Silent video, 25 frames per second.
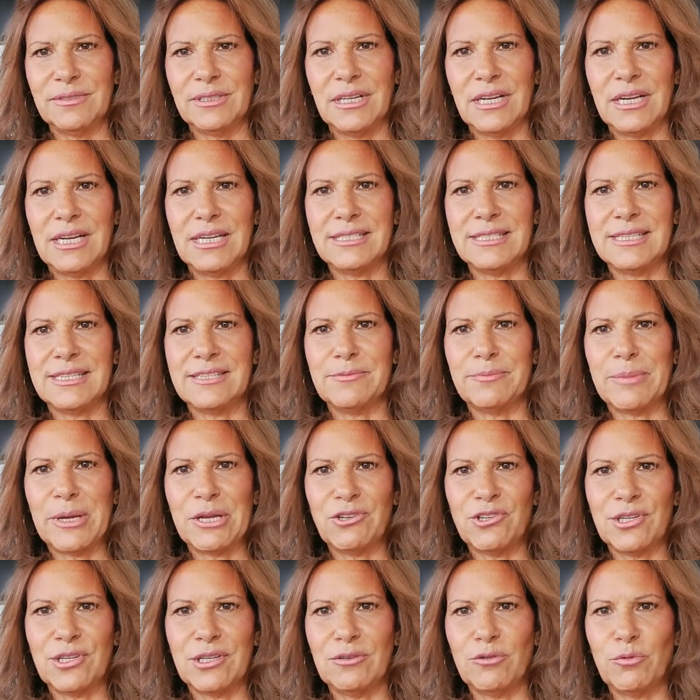as a
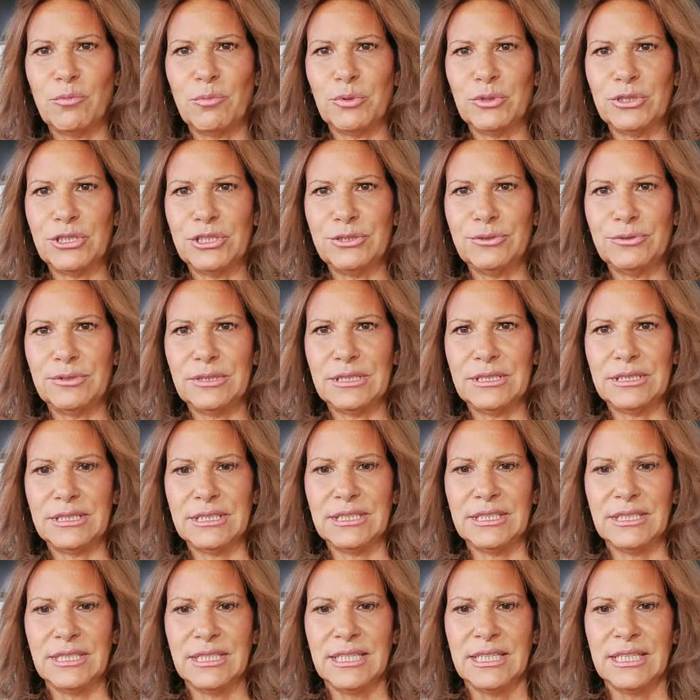special opportunity,